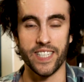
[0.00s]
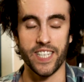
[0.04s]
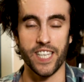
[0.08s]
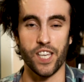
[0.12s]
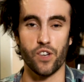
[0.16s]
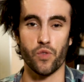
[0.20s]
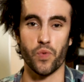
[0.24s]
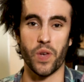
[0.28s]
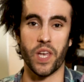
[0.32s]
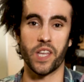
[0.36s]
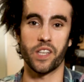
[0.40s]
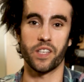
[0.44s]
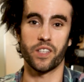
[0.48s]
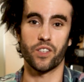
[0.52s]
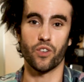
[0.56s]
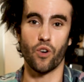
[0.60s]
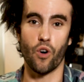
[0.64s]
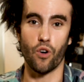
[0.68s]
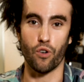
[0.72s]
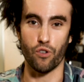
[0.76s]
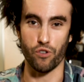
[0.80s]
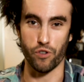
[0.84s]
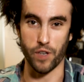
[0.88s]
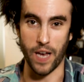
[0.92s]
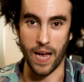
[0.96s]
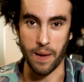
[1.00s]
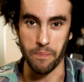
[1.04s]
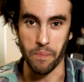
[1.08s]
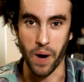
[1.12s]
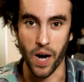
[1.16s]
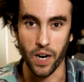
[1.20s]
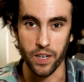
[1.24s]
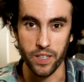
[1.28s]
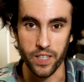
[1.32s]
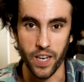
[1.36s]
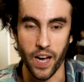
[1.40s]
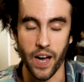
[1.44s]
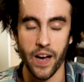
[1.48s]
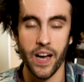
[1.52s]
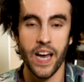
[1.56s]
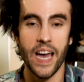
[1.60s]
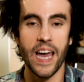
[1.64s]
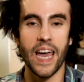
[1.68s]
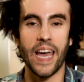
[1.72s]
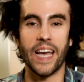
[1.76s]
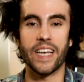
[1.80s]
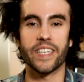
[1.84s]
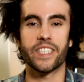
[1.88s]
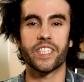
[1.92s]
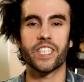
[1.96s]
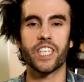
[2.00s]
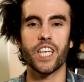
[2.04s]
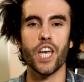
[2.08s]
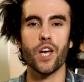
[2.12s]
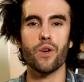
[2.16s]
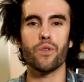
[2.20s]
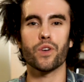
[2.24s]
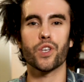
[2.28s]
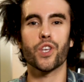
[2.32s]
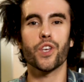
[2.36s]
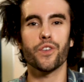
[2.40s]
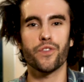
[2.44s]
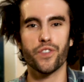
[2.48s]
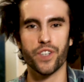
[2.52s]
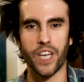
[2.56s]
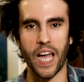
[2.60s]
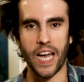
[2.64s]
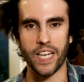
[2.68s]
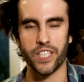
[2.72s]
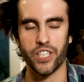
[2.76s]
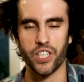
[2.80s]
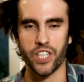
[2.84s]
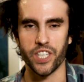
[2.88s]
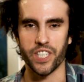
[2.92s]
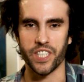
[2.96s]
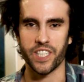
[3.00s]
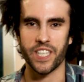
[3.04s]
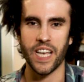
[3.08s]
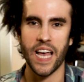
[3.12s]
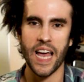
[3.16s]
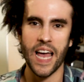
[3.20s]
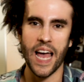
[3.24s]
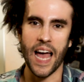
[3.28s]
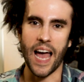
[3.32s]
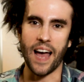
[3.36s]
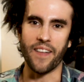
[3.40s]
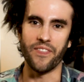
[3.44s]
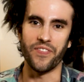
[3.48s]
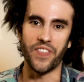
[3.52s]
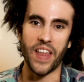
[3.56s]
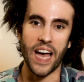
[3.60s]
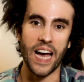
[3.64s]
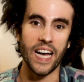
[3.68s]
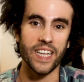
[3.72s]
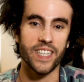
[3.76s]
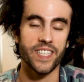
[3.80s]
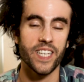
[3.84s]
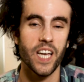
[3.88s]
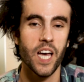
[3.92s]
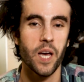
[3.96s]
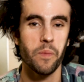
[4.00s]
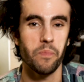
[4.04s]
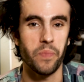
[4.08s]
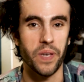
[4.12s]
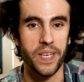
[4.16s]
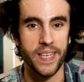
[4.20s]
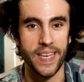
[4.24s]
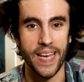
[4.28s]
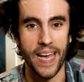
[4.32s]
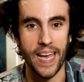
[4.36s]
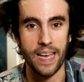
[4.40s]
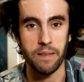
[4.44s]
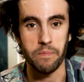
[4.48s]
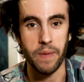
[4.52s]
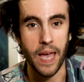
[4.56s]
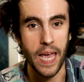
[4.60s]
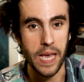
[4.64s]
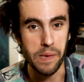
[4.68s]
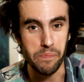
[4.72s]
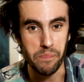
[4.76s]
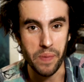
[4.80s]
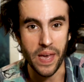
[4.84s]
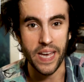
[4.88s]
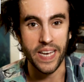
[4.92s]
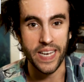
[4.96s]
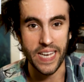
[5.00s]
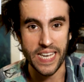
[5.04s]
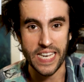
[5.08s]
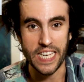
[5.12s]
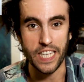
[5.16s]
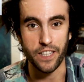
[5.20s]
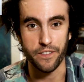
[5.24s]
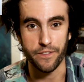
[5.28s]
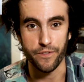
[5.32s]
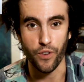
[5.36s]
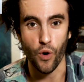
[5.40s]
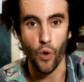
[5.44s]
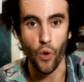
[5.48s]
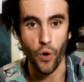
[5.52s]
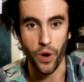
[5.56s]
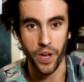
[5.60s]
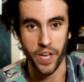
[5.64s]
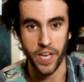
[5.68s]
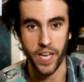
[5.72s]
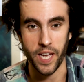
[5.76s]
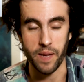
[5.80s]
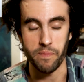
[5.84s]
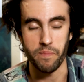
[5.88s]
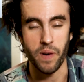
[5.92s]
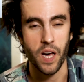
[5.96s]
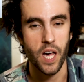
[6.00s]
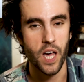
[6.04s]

He created the Hokusai manga, a series of sketches, and that became a big hit for him.